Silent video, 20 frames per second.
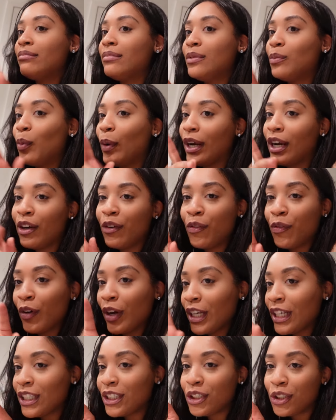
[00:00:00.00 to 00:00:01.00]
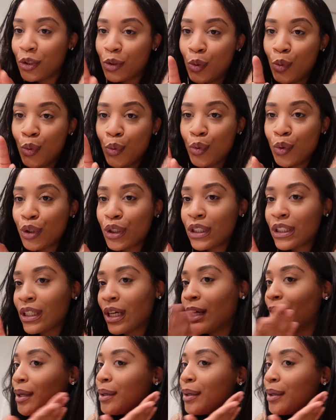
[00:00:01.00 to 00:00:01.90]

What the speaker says: wear funky shoes,